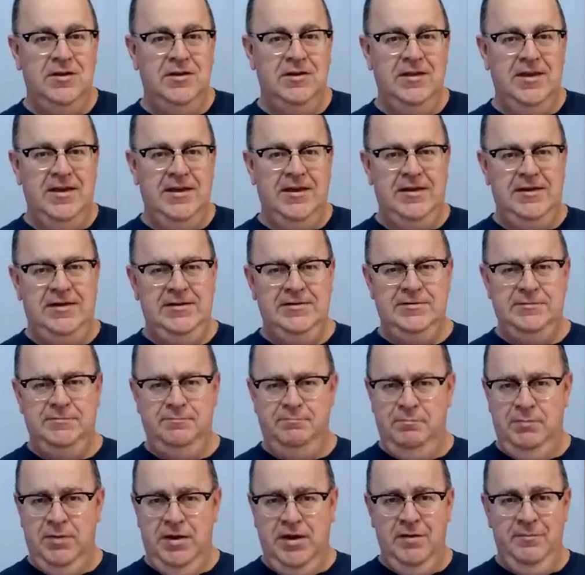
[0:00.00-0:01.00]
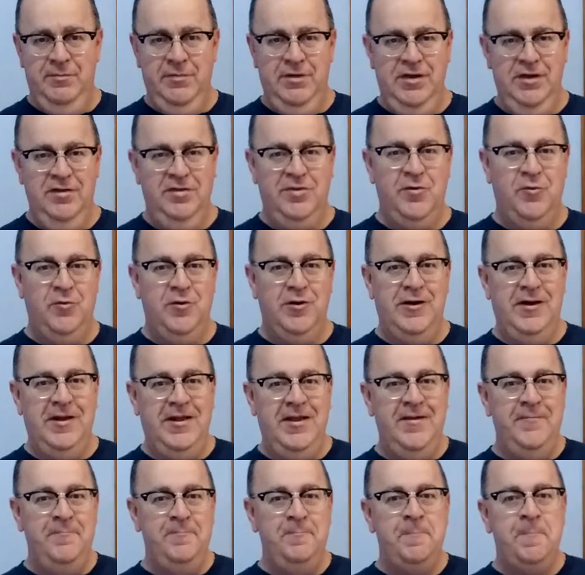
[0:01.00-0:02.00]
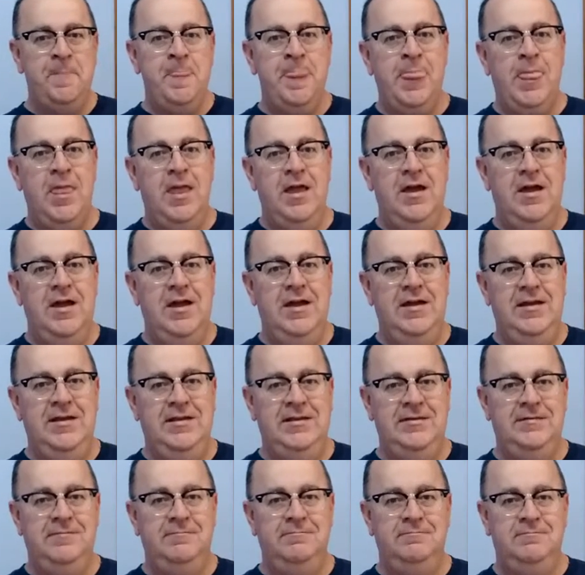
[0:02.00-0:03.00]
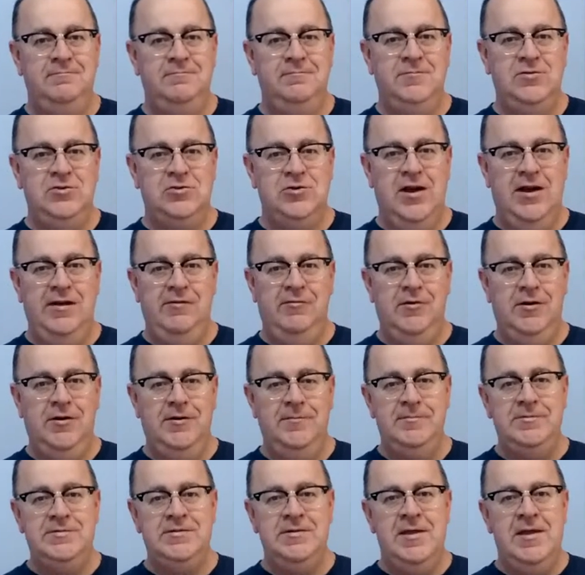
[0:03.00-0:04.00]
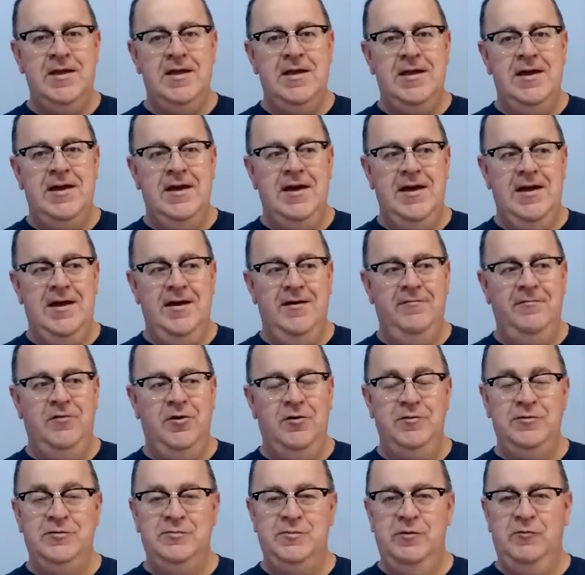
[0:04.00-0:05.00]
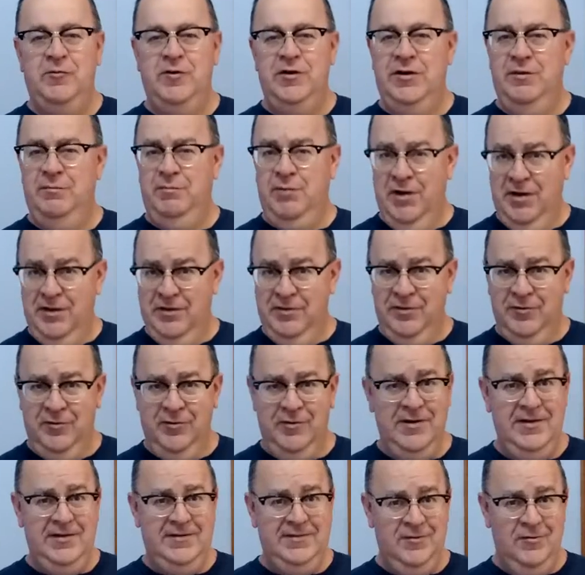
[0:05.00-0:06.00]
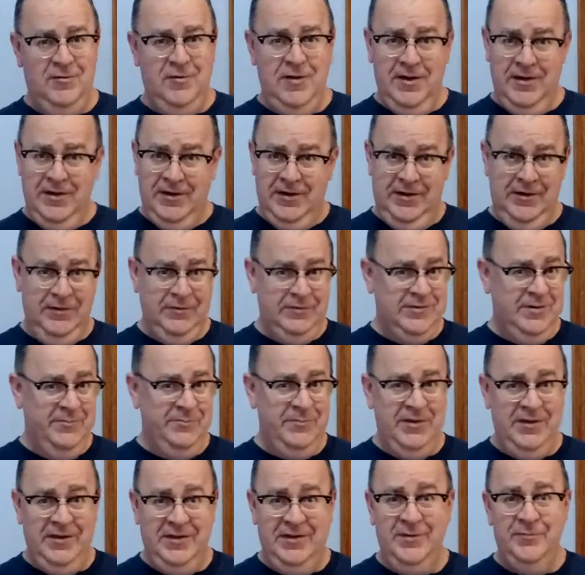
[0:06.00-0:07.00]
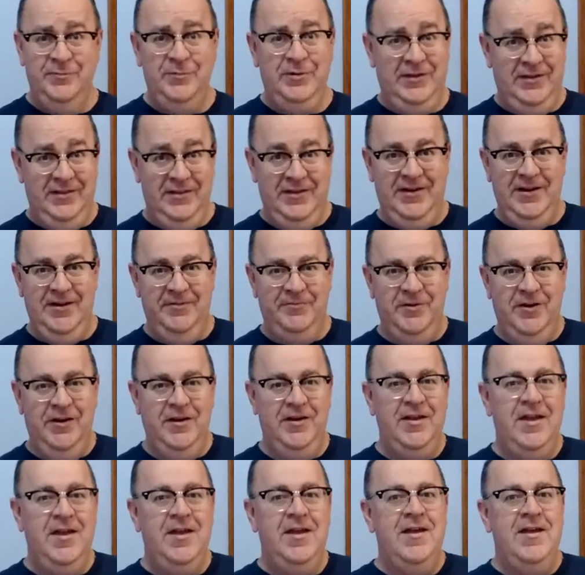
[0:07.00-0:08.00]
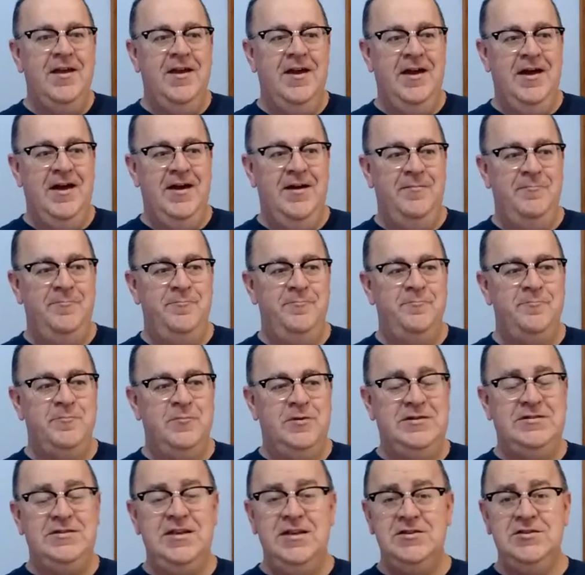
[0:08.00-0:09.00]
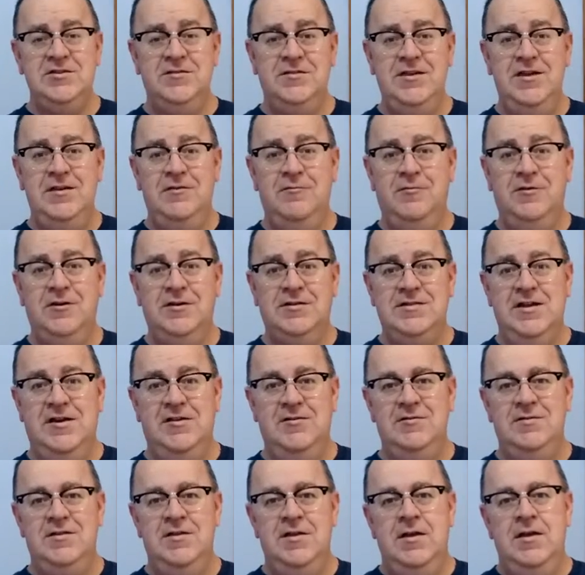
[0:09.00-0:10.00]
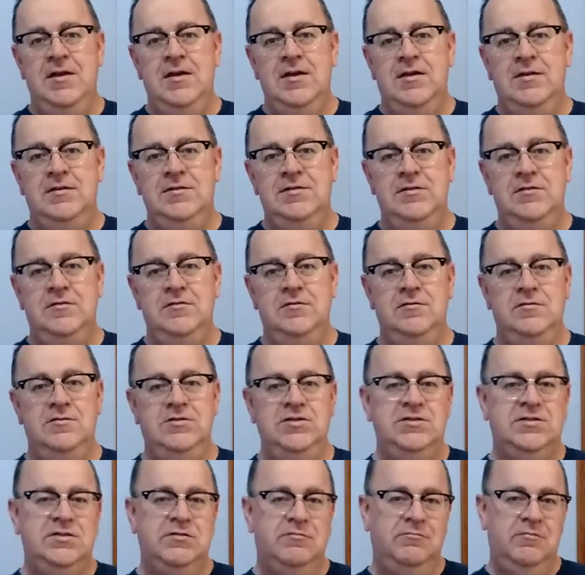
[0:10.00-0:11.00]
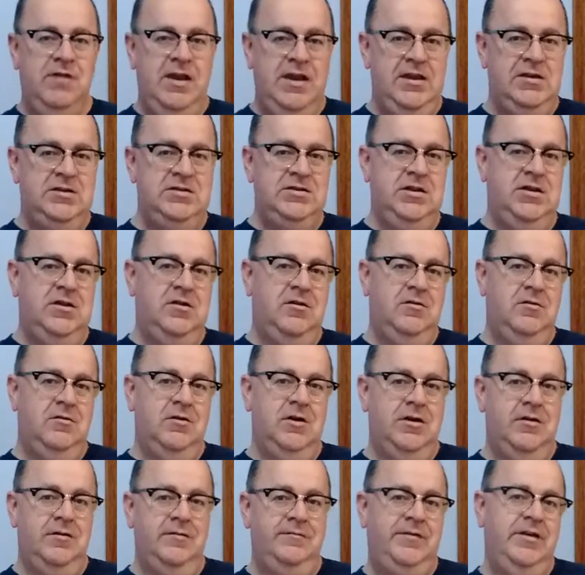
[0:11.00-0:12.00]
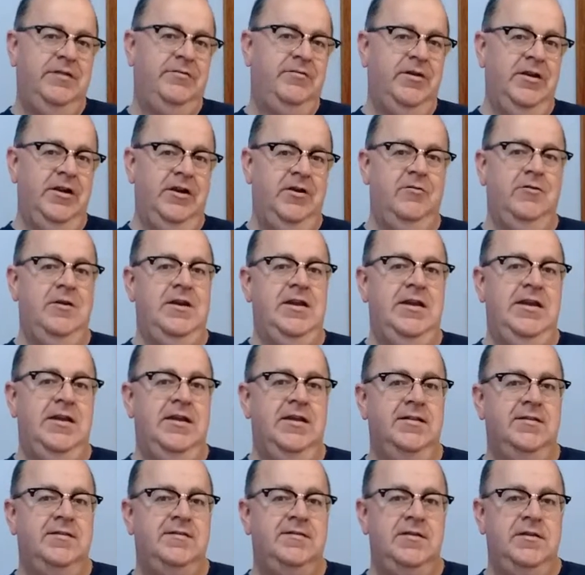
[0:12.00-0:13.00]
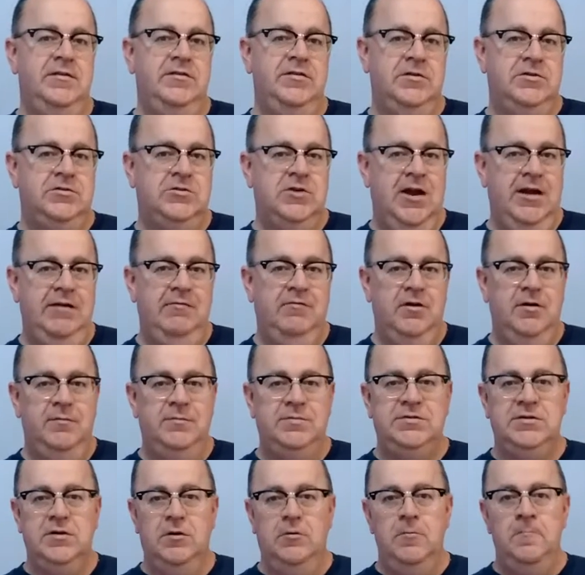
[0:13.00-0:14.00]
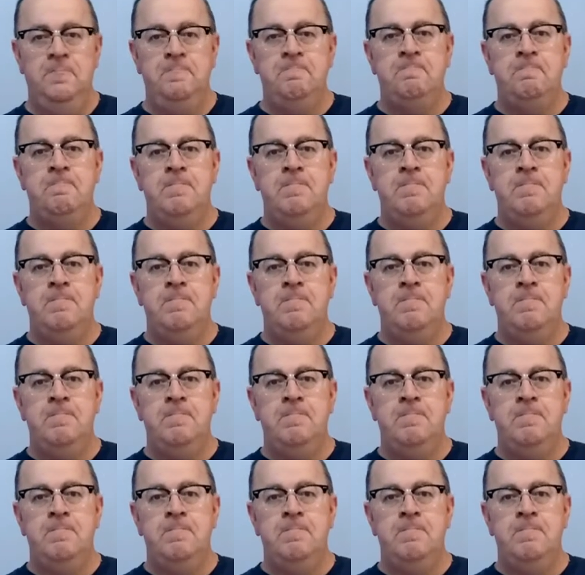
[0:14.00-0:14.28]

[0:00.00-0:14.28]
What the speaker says: like it. He's become the authority in dry rubs. I've always been one to buck authority, so I'm going to do something completely different. But essentially, it works out to just a ratio of different ingredients in the dry rub. So